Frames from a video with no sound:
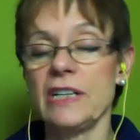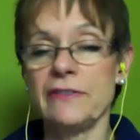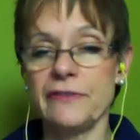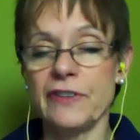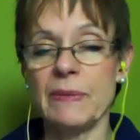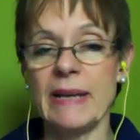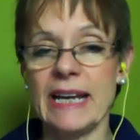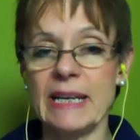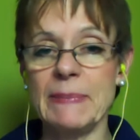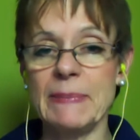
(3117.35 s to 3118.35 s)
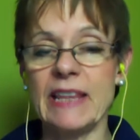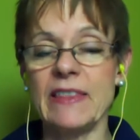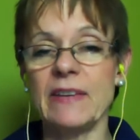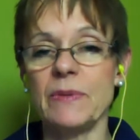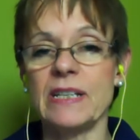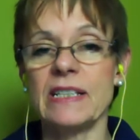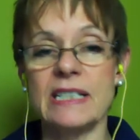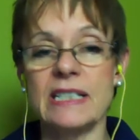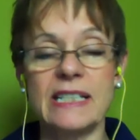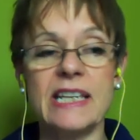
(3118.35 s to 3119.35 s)
from anybody that was
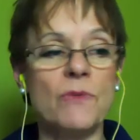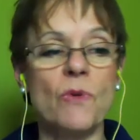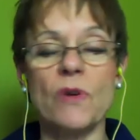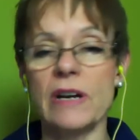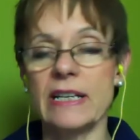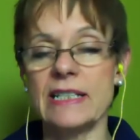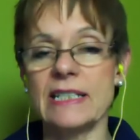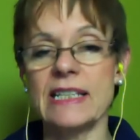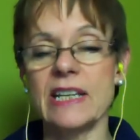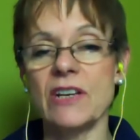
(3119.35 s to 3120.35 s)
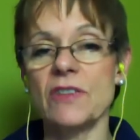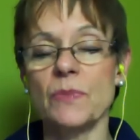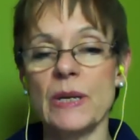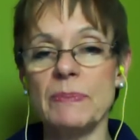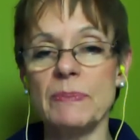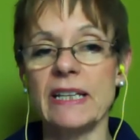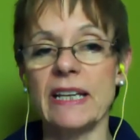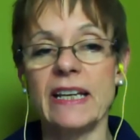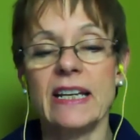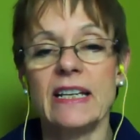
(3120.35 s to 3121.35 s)
listening or is listening on the
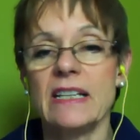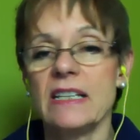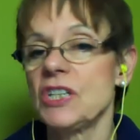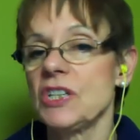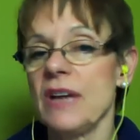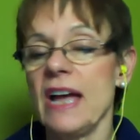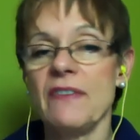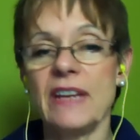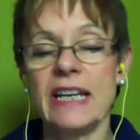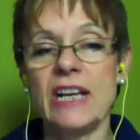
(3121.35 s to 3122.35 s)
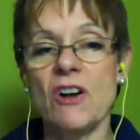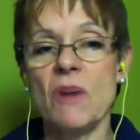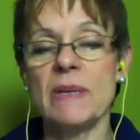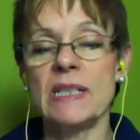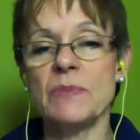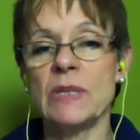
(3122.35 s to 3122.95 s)
replay to have any comments